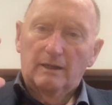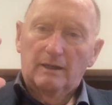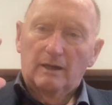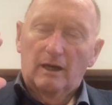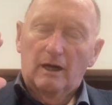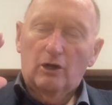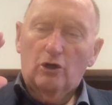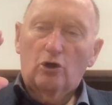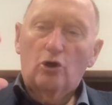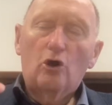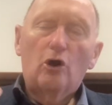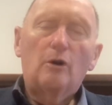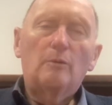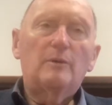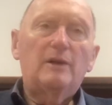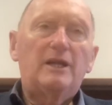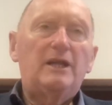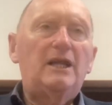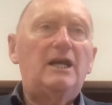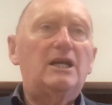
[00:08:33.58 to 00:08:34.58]

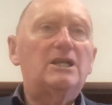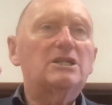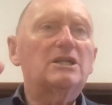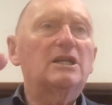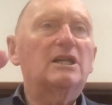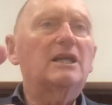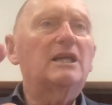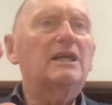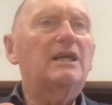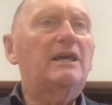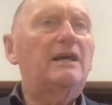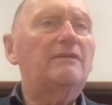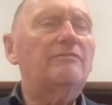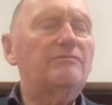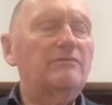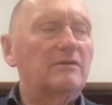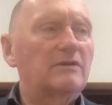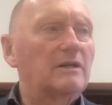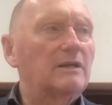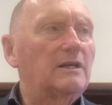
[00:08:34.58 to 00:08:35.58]
accommodation
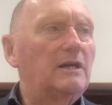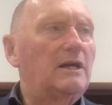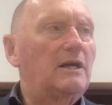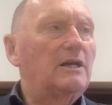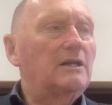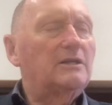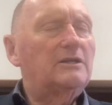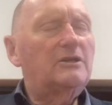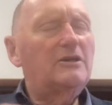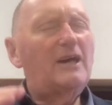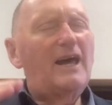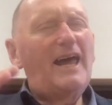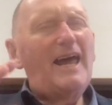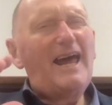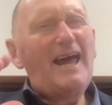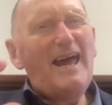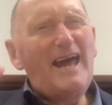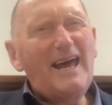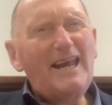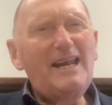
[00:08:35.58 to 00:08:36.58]
given to
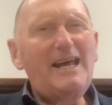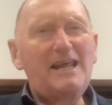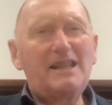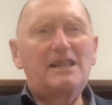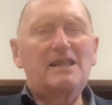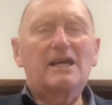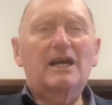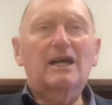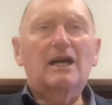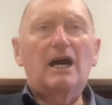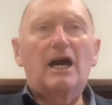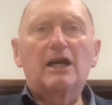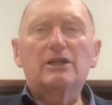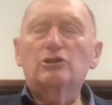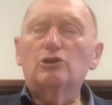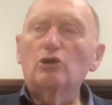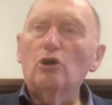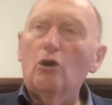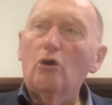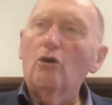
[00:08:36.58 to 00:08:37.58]
anything
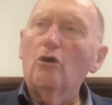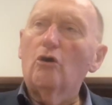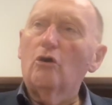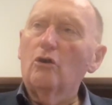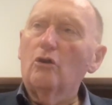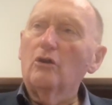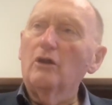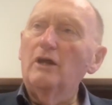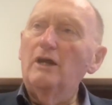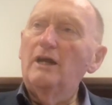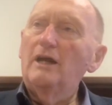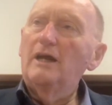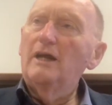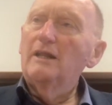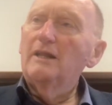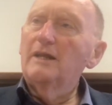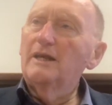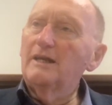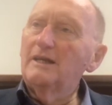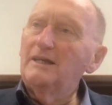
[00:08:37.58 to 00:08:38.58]
at all
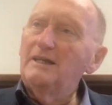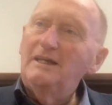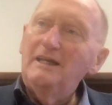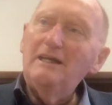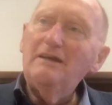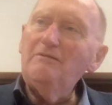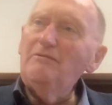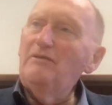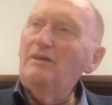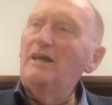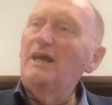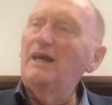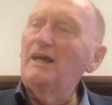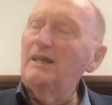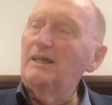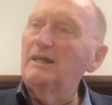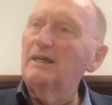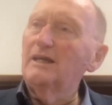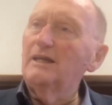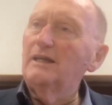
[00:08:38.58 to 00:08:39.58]
that
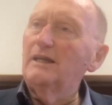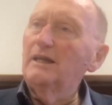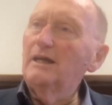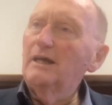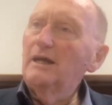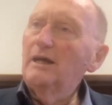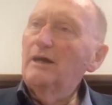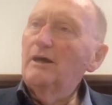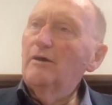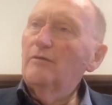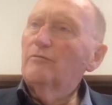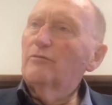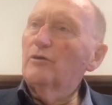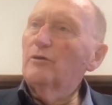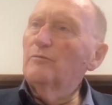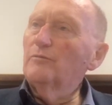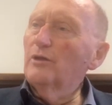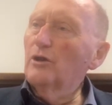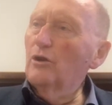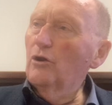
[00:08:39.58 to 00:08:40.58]
deviated
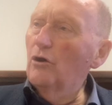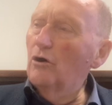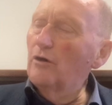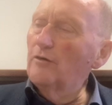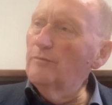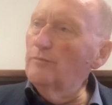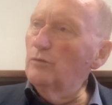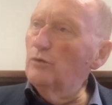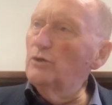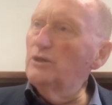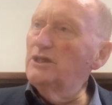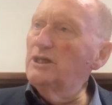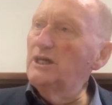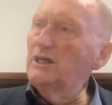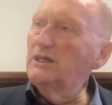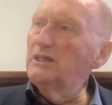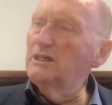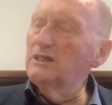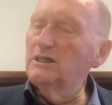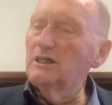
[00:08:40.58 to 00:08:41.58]
from the law of
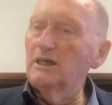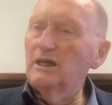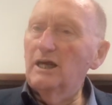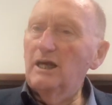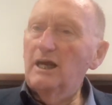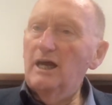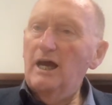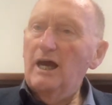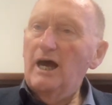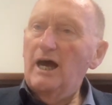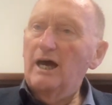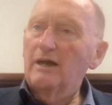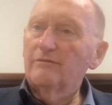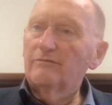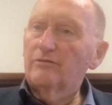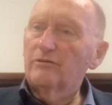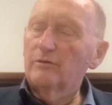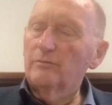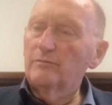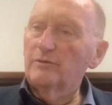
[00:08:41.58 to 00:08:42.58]
Moses and
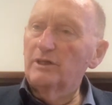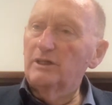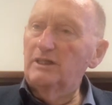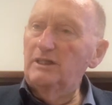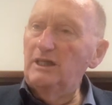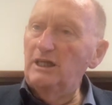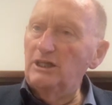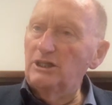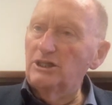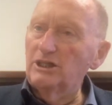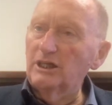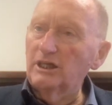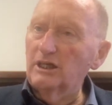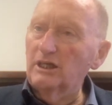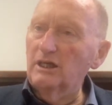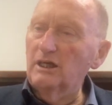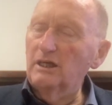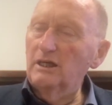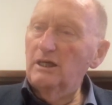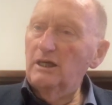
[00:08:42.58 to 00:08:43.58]
from the
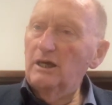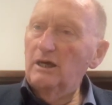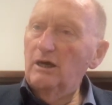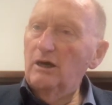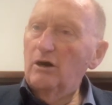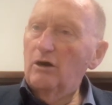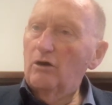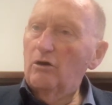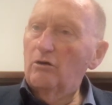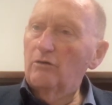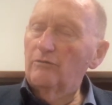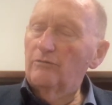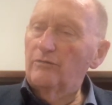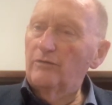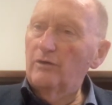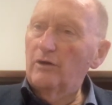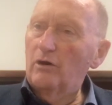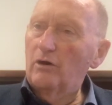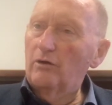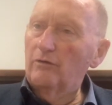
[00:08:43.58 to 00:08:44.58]
teaching of
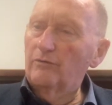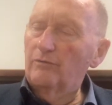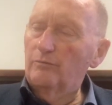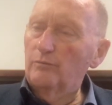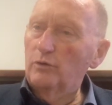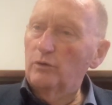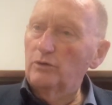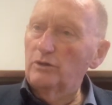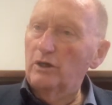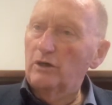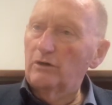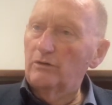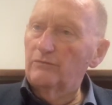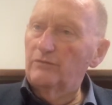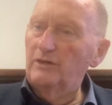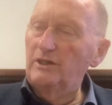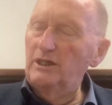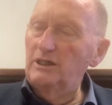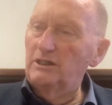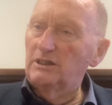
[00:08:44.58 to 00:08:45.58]

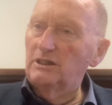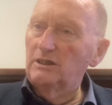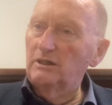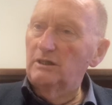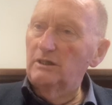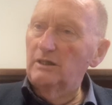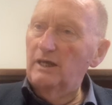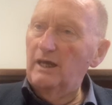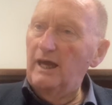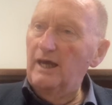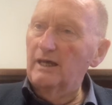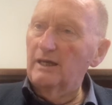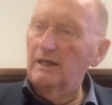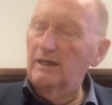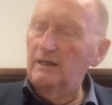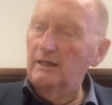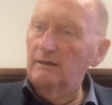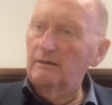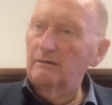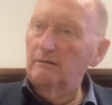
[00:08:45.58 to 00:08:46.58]

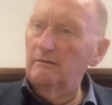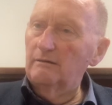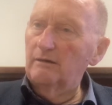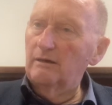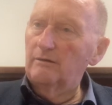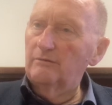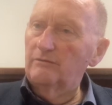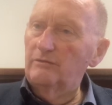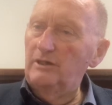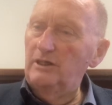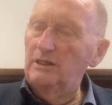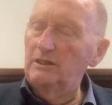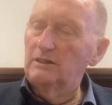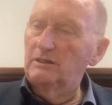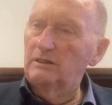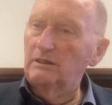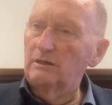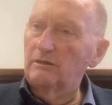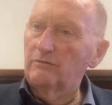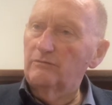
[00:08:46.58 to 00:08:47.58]

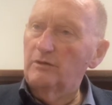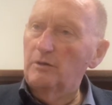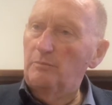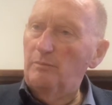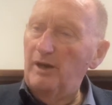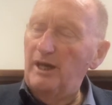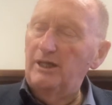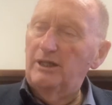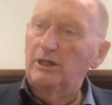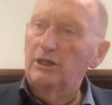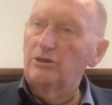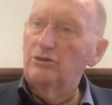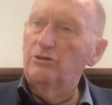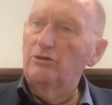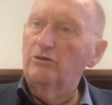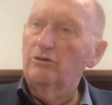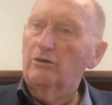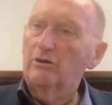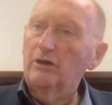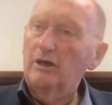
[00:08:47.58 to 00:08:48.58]
the
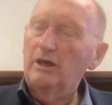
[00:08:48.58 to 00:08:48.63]
Pentateuch,